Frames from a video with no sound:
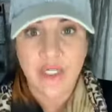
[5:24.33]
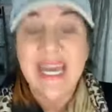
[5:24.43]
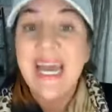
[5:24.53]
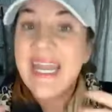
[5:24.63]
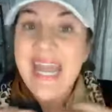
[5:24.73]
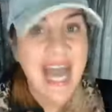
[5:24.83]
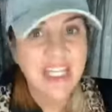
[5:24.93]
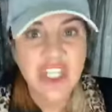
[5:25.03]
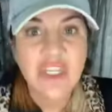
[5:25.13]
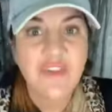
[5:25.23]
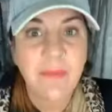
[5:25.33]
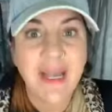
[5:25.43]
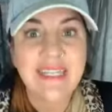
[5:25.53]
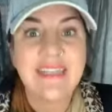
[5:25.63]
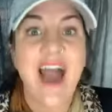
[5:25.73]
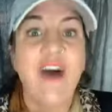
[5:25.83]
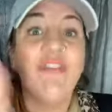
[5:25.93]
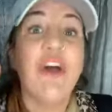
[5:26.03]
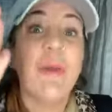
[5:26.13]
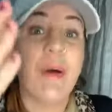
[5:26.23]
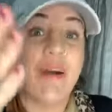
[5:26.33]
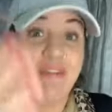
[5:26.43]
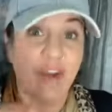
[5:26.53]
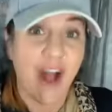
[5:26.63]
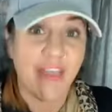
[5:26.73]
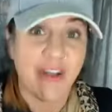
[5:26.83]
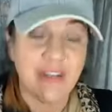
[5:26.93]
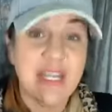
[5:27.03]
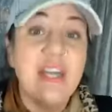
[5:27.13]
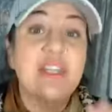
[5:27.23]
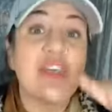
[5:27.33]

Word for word: not just for myself, but for others. So